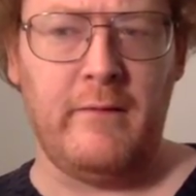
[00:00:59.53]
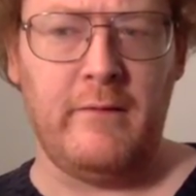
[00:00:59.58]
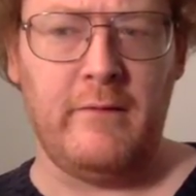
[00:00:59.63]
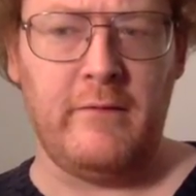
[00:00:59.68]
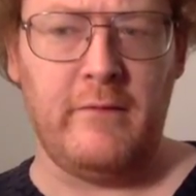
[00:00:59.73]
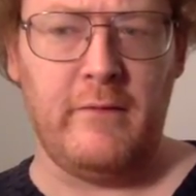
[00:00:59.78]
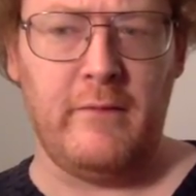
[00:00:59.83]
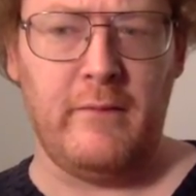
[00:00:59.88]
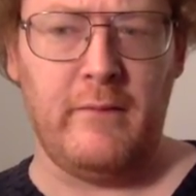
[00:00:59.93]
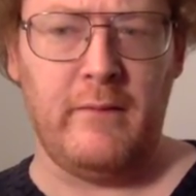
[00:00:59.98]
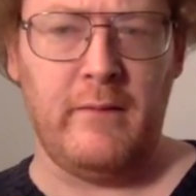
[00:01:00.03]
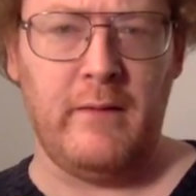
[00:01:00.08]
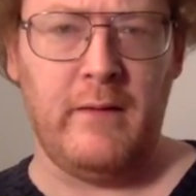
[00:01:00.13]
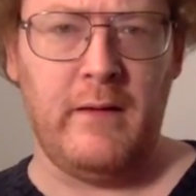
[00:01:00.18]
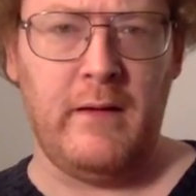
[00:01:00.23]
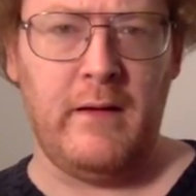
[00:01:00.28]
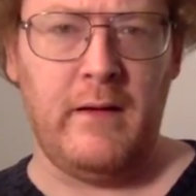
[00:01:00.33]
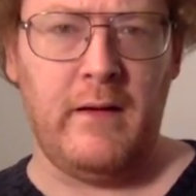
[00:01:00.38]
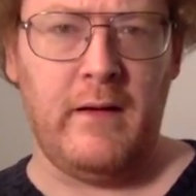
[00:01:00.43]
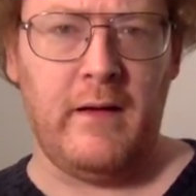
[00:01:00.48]
So
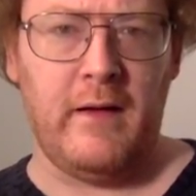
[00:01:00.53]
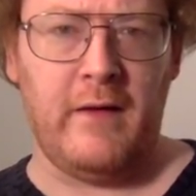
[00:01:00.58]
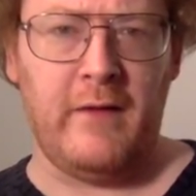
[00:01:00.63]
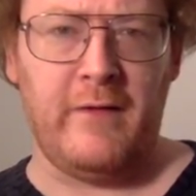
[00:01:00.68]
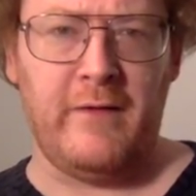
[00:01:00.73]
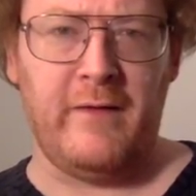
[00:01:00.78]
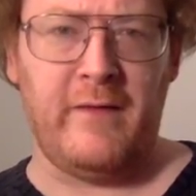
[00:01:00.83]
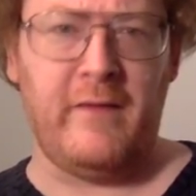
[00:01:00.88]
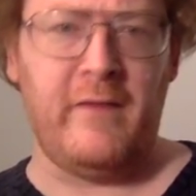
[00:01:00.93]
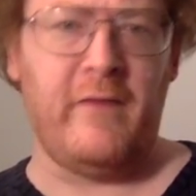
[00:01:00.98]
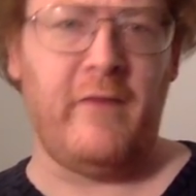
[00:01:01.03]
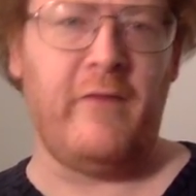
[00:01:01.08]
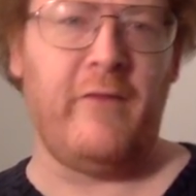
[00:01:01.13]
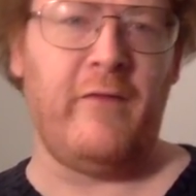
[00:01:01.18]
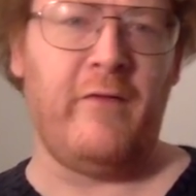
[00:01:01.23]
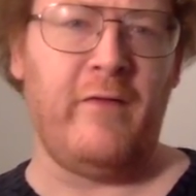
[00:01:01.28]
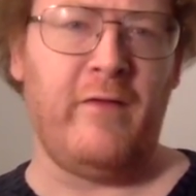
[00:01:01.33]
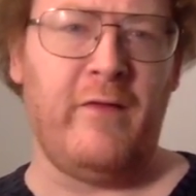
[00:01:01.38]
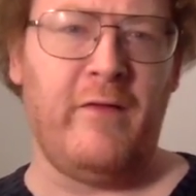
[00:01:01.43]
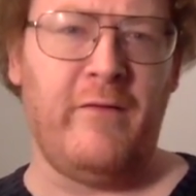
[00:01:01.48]
I don't think this is
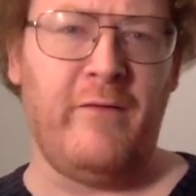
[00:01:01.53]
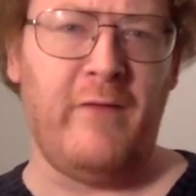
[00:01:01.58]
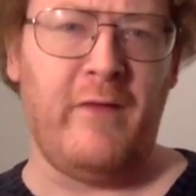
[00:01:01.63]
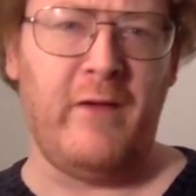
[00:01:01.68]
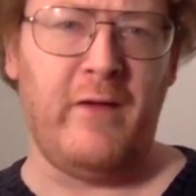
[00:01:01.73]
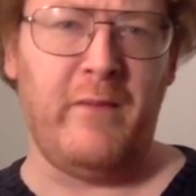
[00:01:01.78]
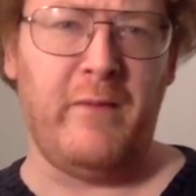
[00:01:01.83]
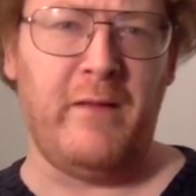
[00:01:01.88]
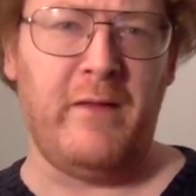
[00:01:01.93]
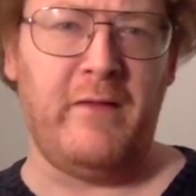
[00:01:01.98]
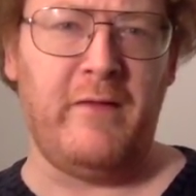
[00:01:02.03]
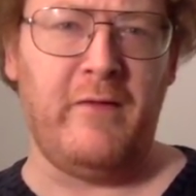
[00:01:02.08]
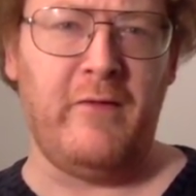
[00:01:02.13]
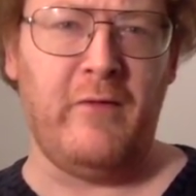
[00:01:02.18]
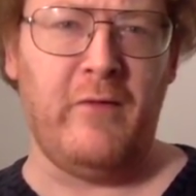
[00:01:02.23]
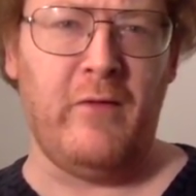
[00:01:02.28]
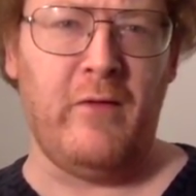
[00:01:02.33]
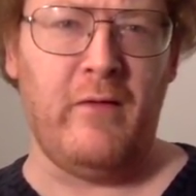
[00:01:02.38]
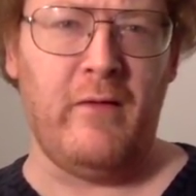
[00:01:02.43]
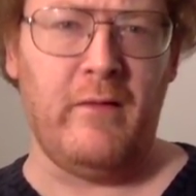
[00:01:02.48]
this video will be too
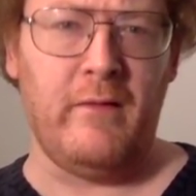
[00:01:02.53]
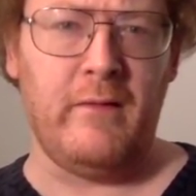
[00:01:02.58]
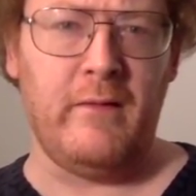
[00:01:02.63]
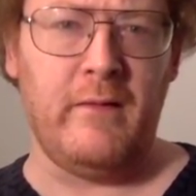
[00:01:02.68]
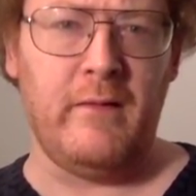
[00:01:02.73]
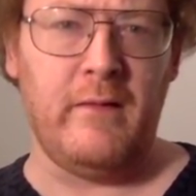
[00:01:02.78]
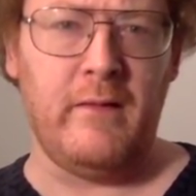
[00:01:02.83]
long.